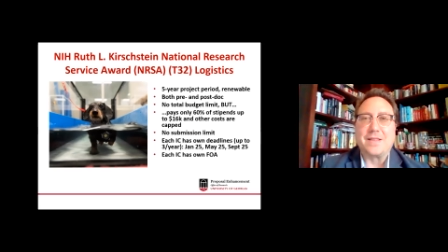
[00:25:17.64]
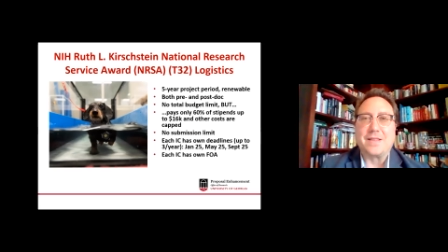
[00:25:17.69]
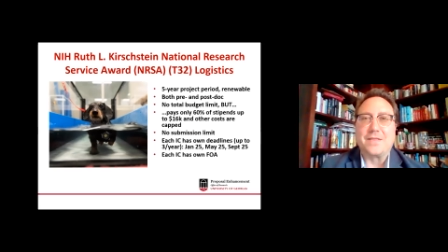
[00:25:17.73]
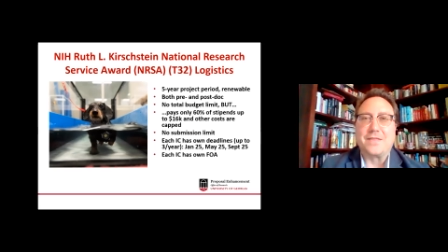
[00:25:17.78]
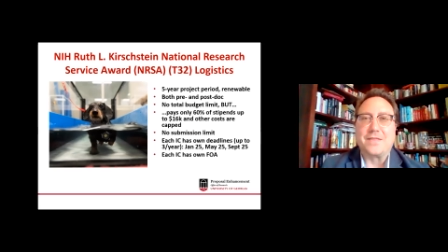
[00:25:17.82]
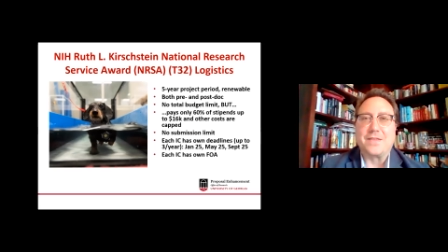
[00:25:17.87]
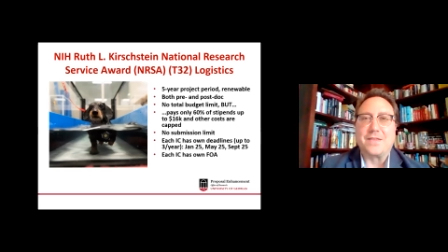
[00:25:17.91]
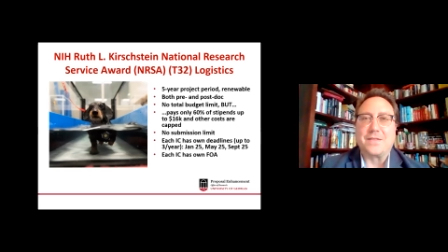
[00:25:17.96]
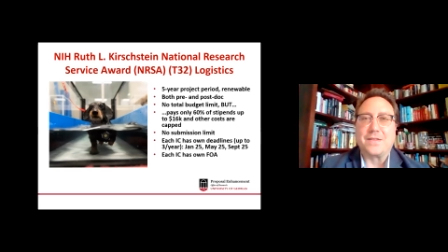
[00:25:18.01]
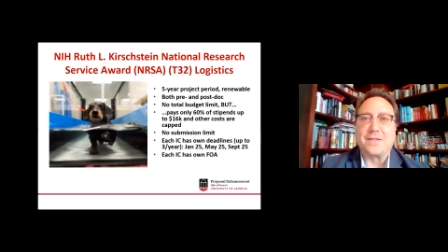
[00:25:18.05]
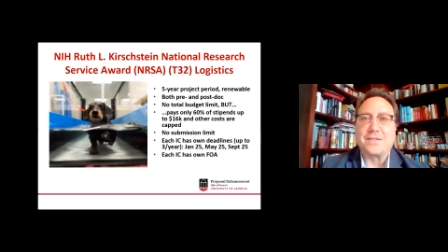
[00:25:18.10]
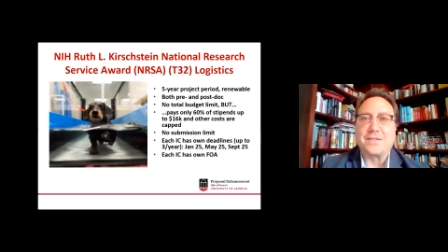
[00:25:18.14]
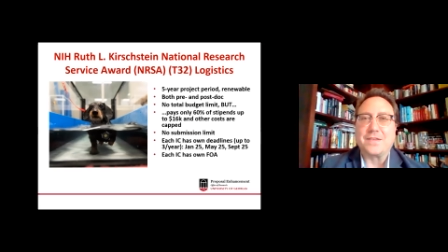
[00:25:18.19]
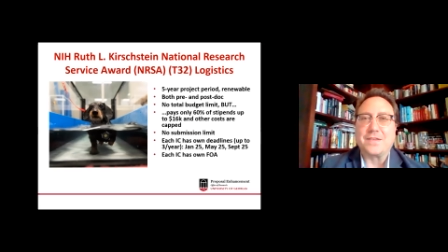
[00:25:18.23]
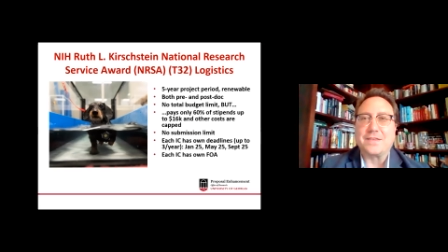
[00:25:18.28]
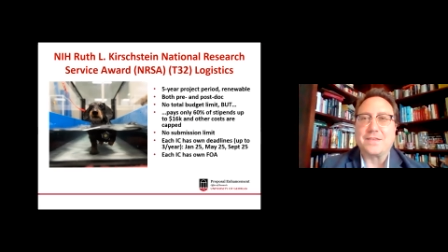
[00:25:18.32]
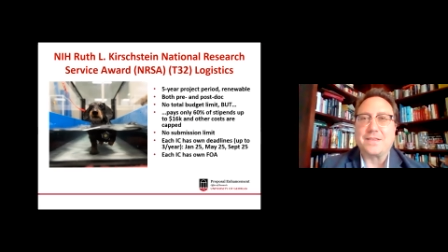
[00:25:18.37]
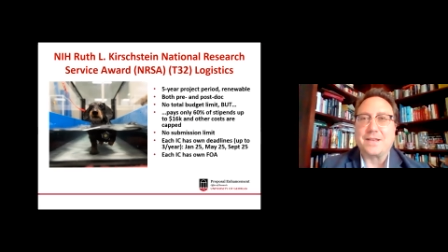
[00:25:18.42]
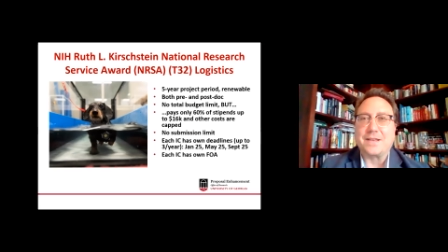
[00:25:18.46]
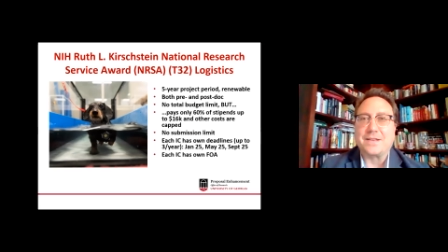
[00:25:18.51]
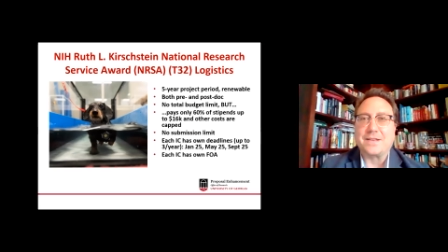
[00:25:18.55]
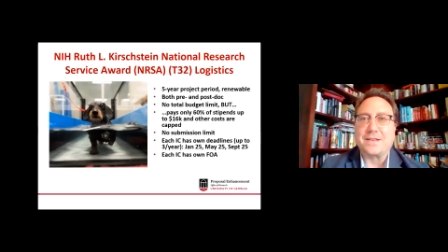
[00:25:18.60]
The
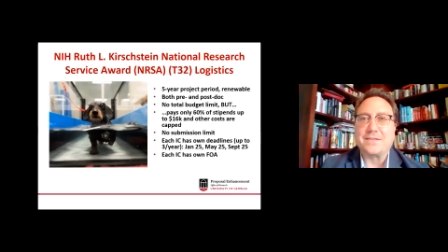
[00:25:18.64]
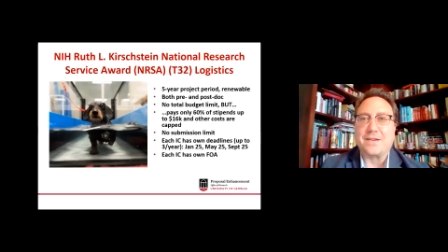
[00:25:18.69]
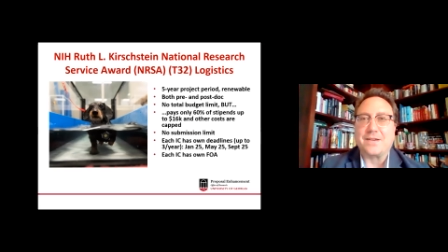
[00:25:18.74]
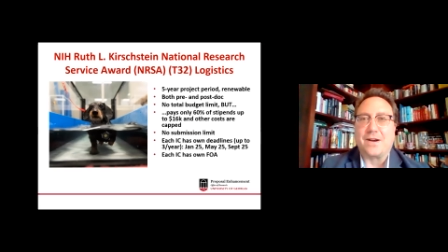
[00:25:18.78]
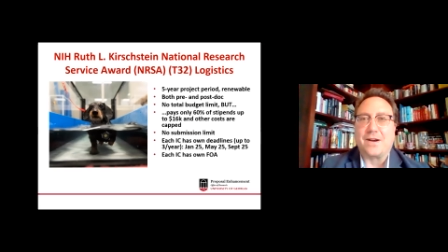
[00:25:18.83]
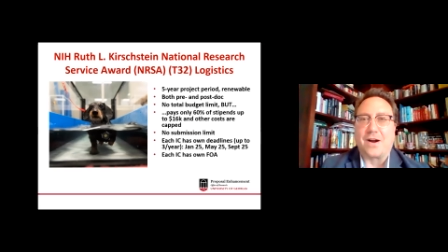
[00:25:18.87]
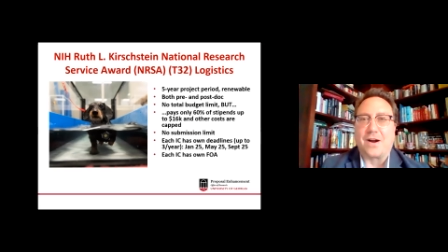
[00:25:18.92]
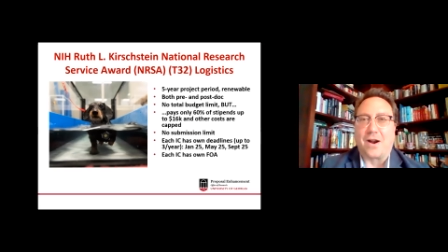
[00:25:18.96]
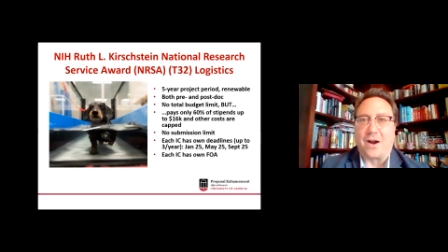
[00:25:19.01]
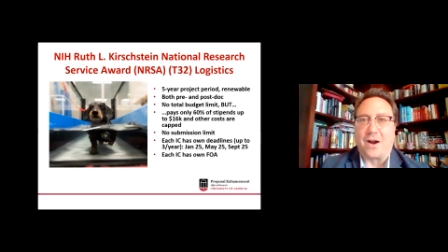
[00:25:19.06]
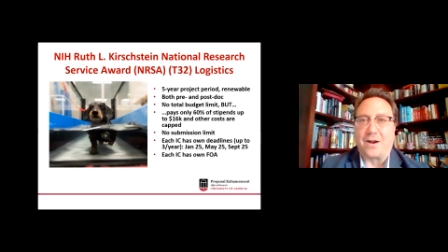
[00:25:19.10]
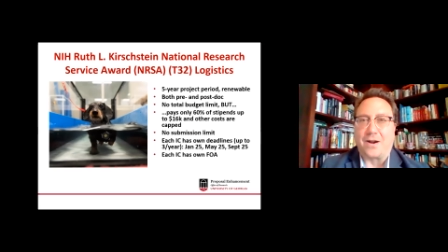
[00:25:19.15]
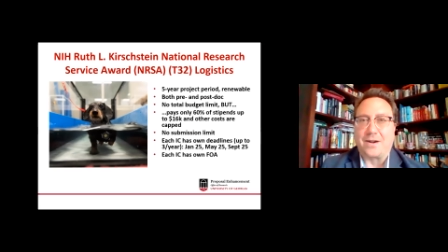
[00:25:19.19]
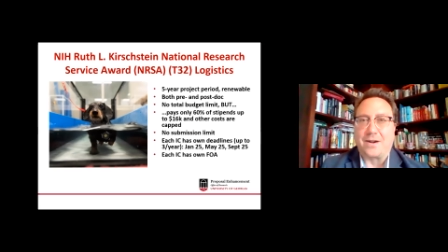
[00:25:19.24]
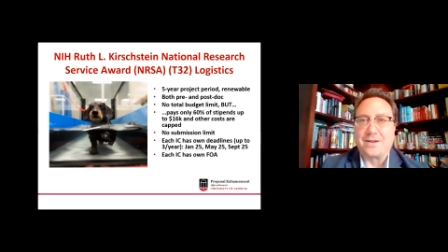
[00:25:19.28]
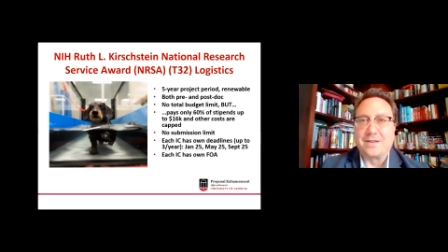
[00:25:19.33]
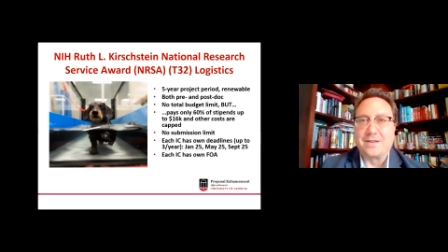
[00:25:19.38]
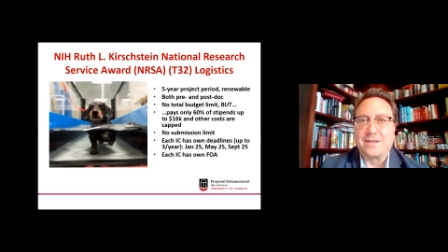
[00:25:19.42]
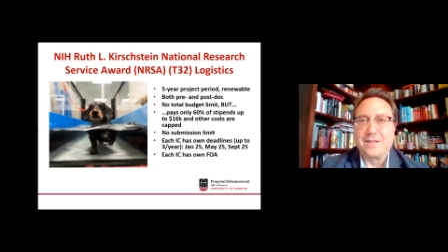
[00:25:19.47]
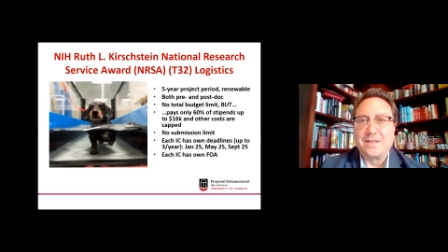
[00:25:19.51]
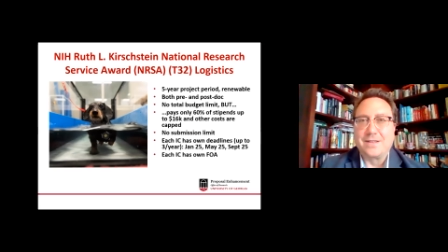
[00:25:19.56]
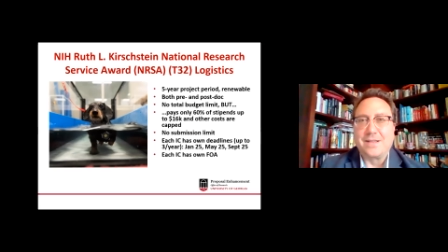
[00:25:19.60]
logistics are,
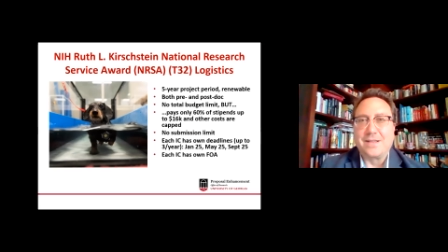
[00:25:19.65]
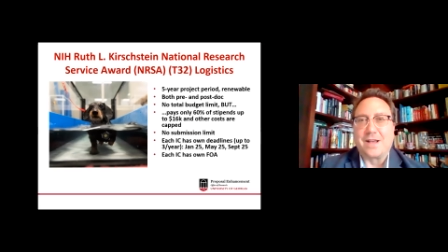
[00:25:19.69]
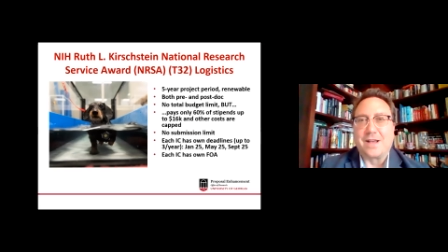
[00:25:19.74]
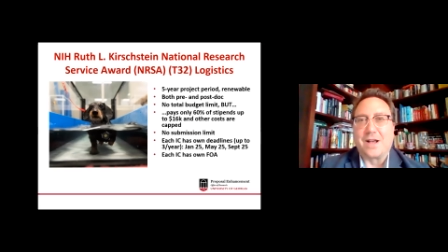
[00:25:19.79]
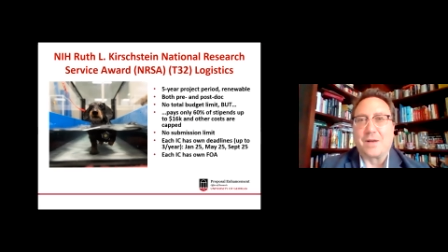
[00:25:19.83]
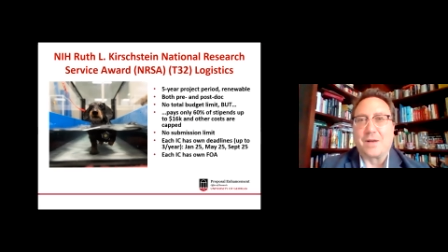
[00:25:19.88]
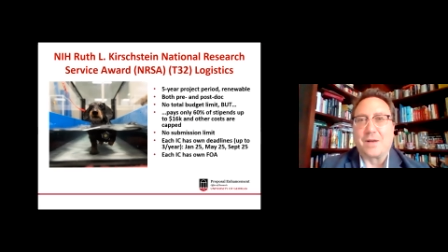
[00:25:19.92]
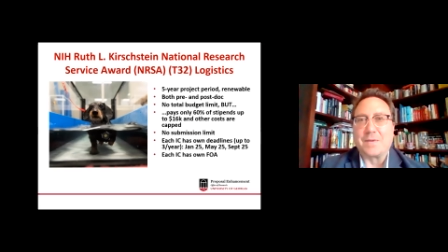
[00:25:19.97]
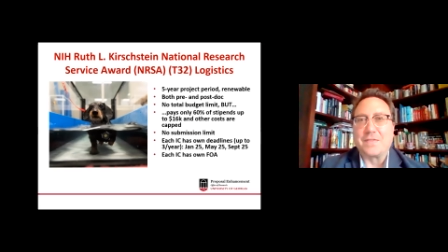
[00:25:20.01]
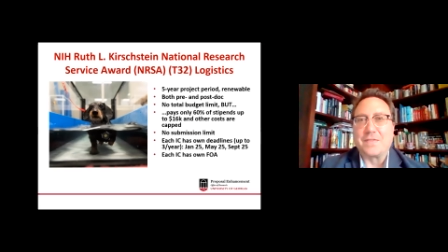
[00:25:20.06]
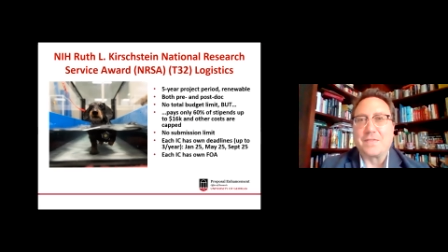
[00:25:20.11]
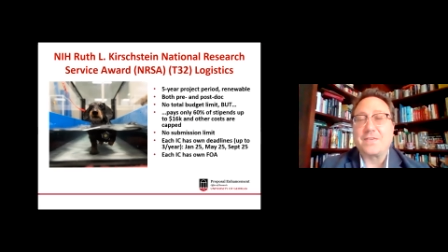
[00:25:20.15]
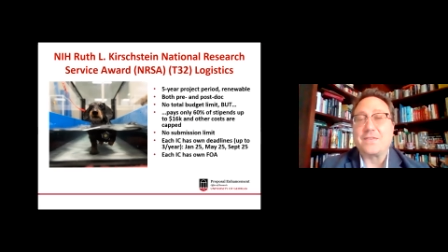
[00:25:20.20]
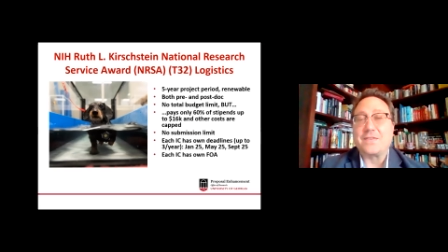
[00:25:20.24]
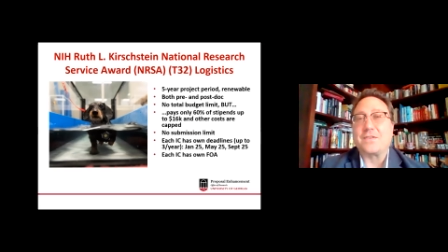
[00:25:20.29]
this